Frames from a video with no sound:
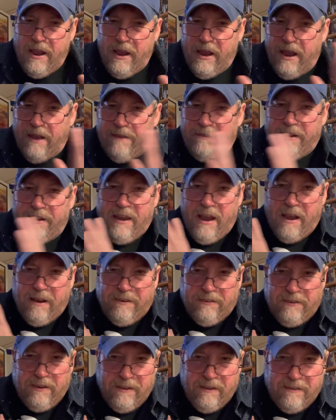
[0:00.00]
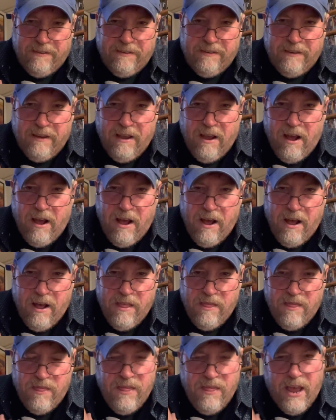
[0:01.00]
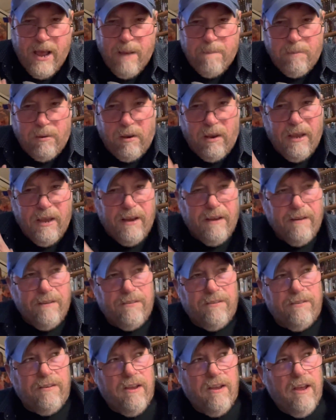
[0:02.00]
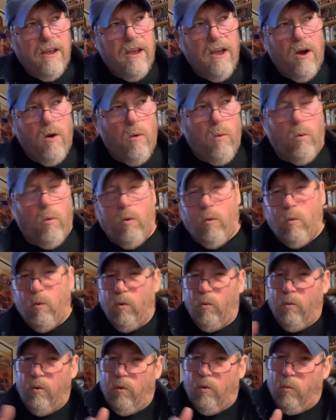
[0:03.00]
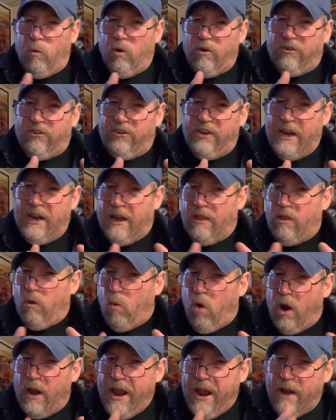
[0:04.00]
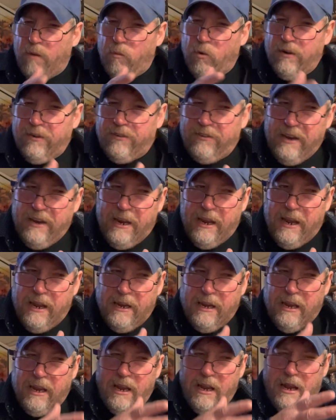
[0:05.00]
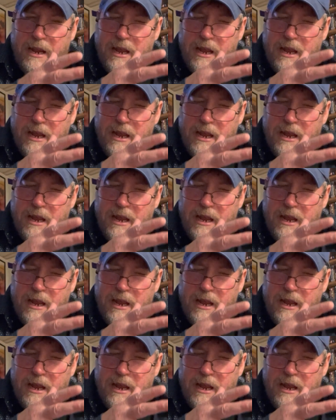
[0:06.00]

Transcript: as he exits that place, we're seeing, on the one hand, we're seeing